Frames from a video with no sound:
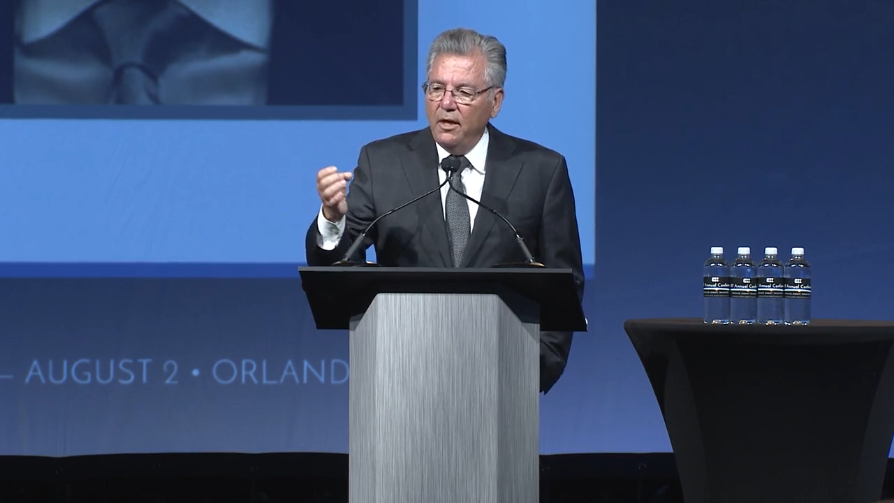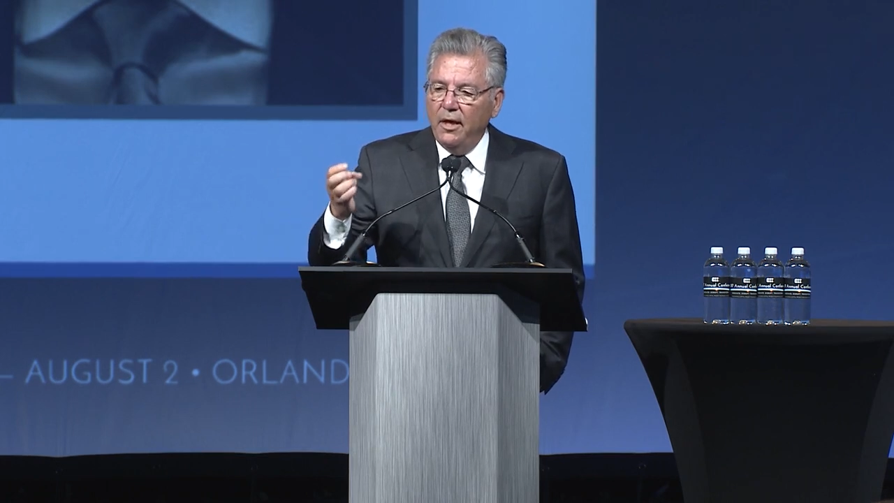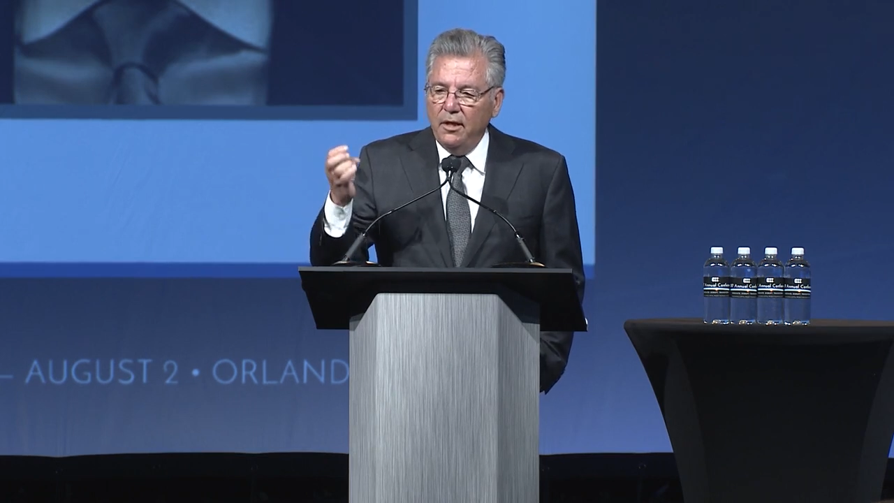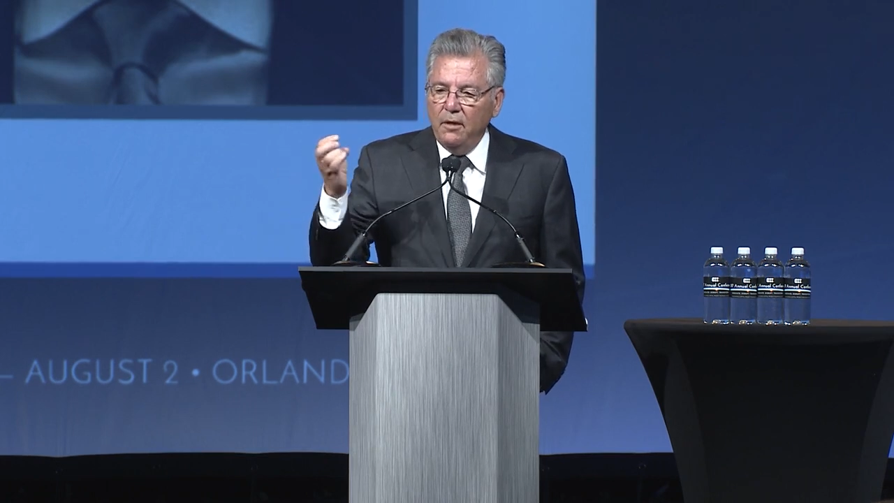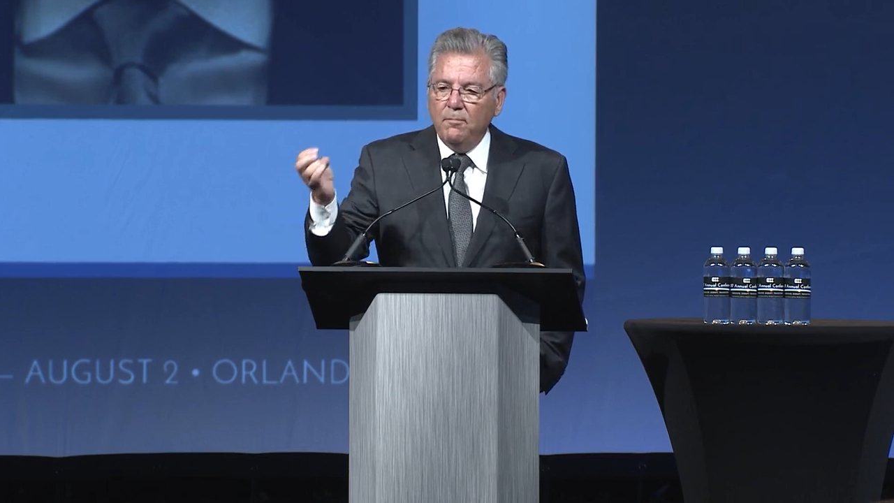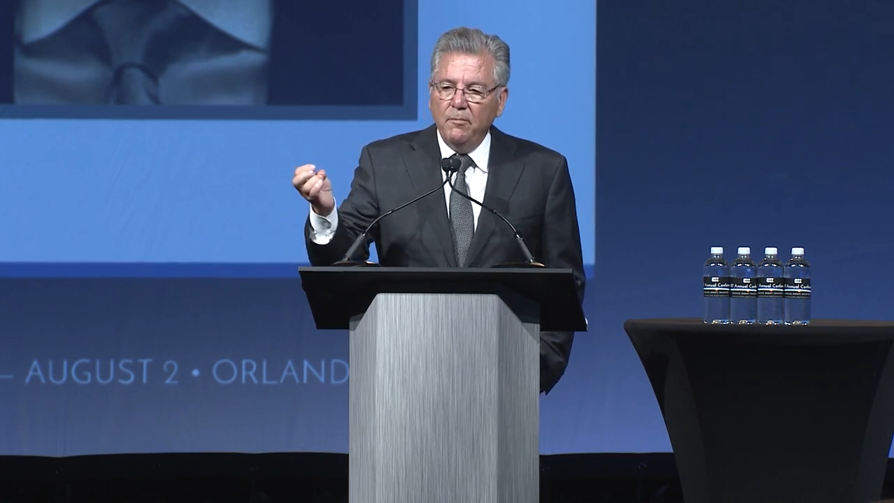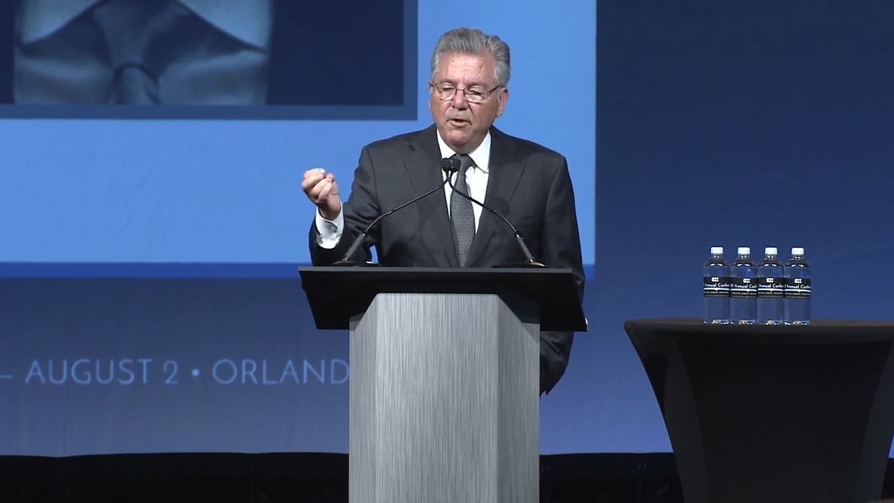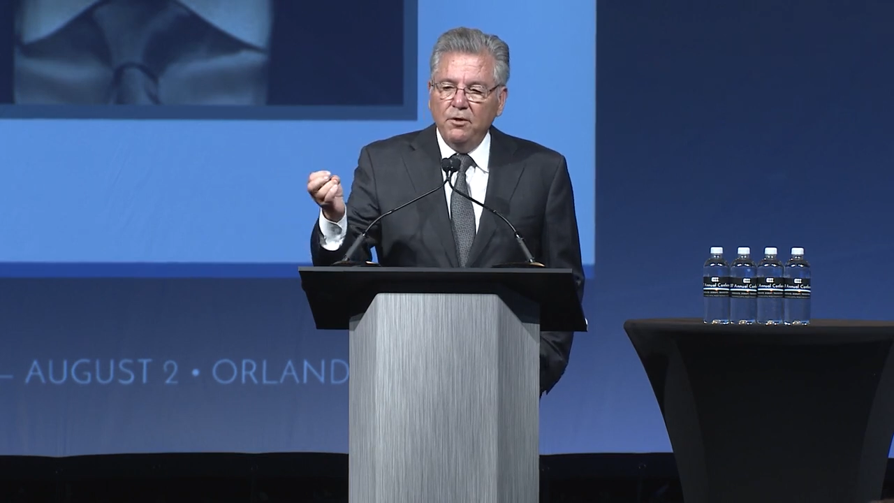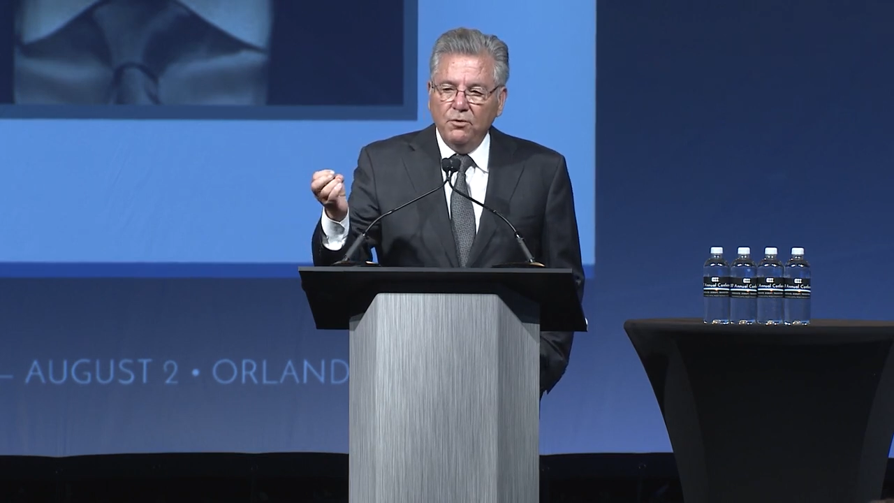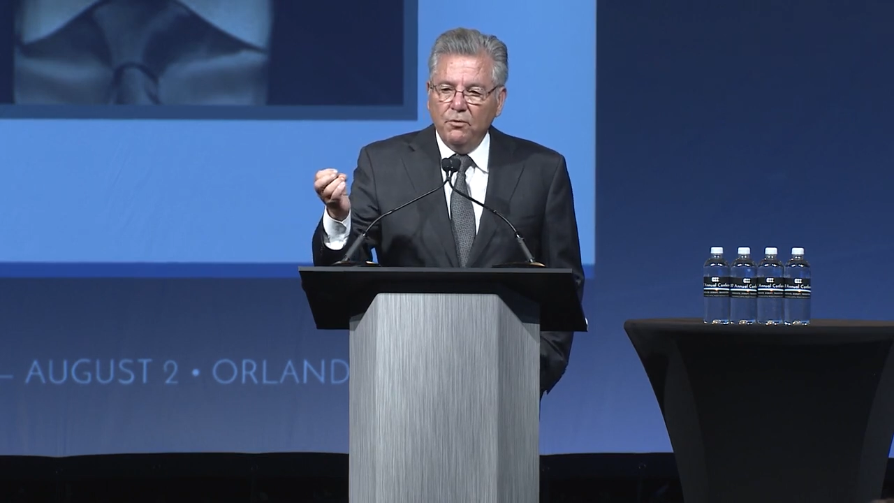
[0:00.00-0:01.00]
and
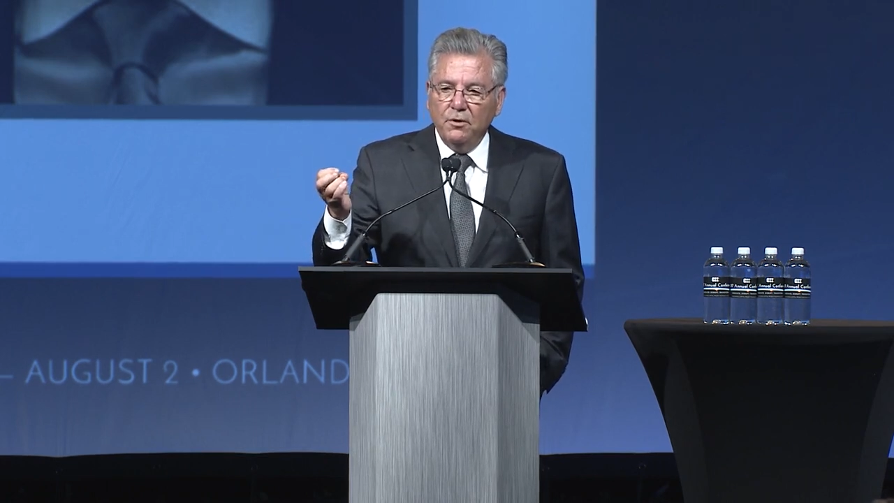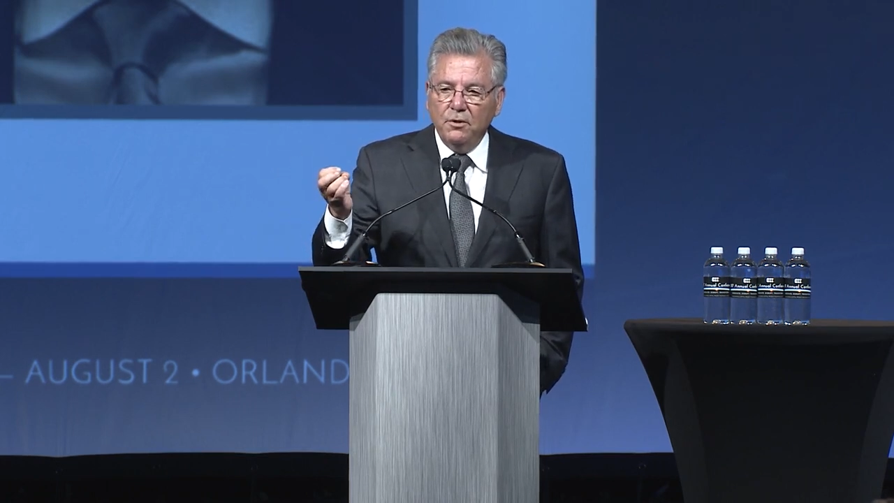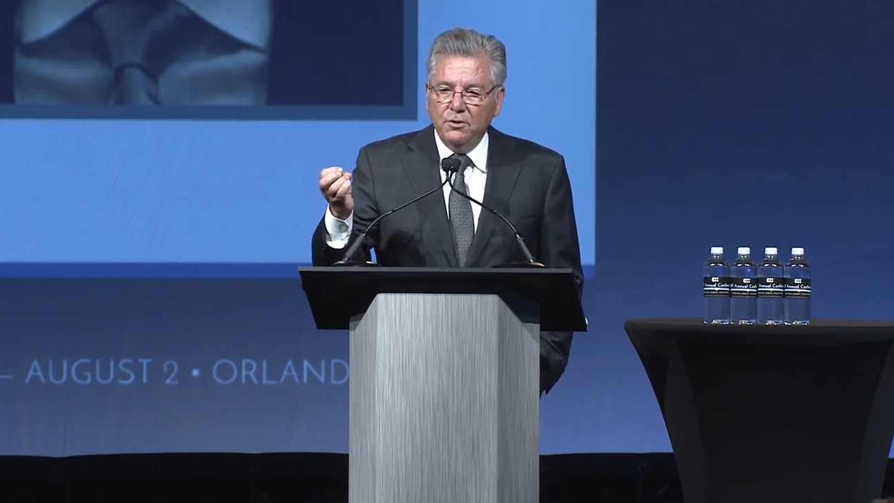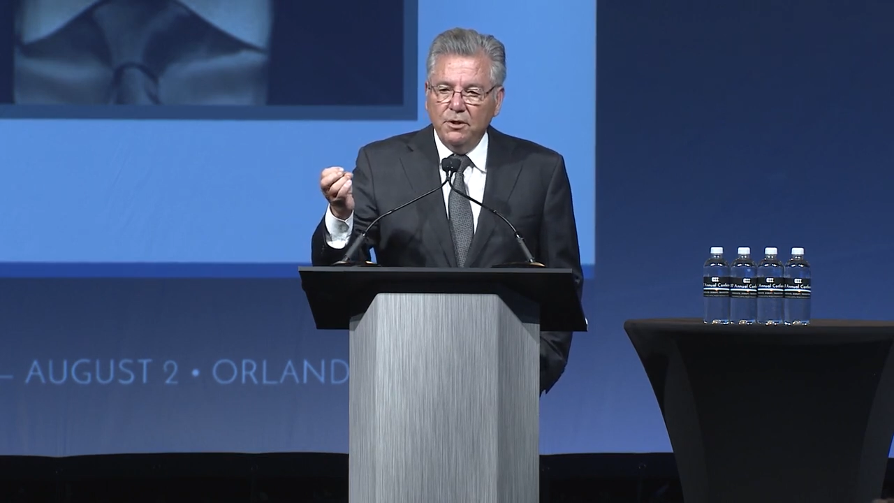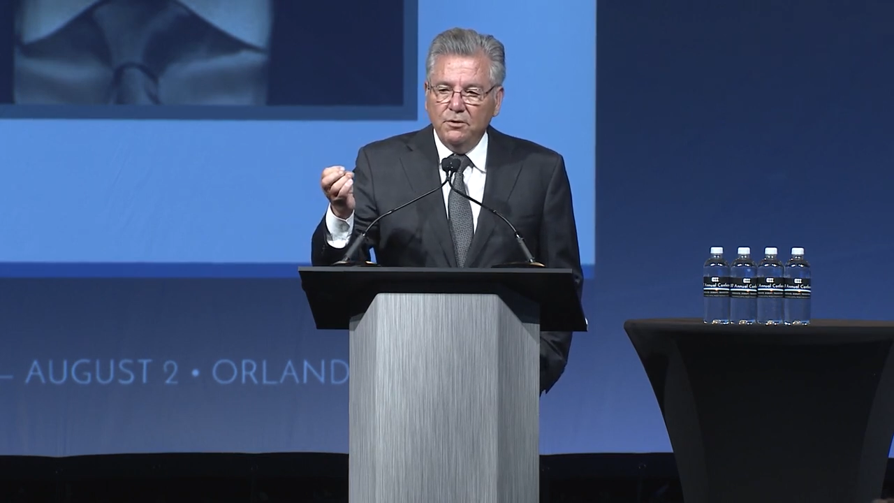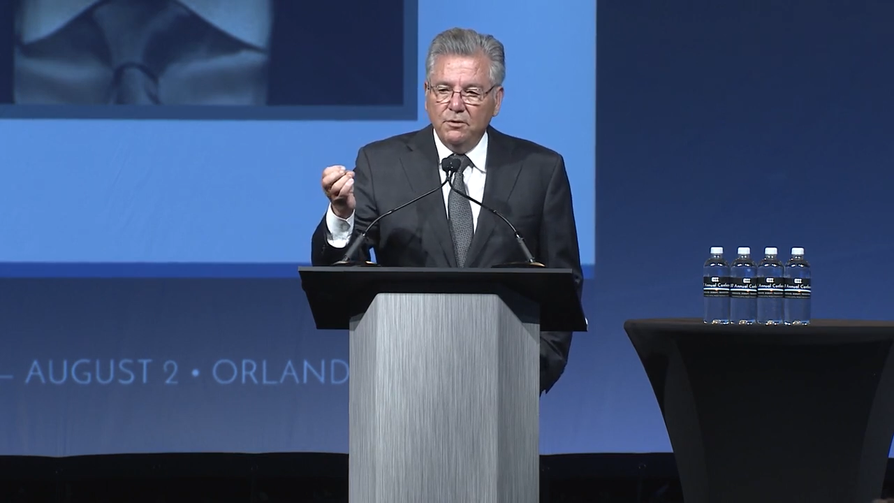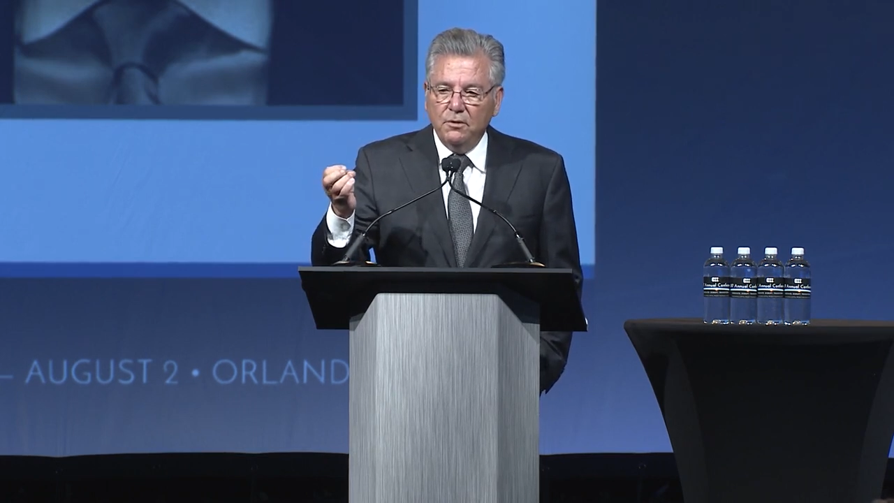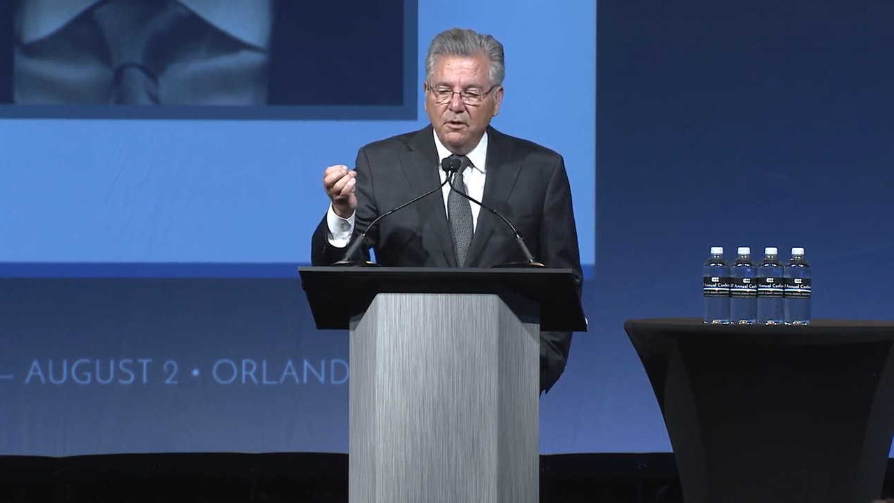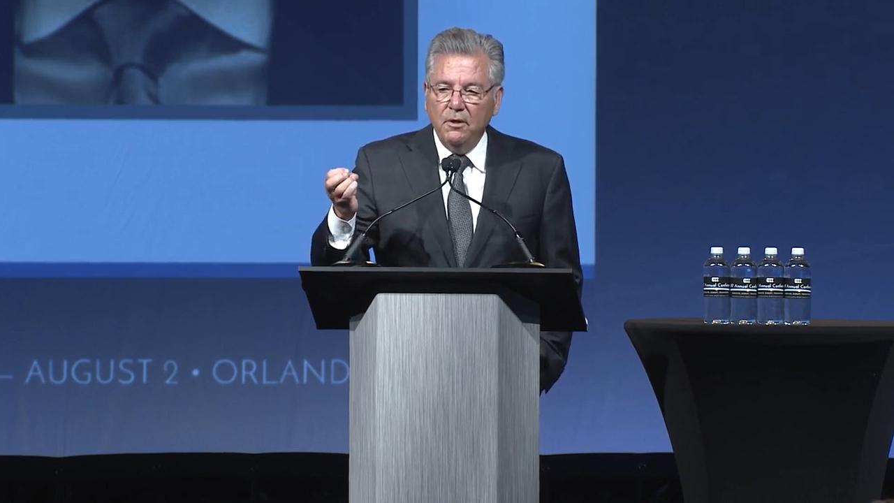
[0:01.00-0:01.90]
implement in your organization.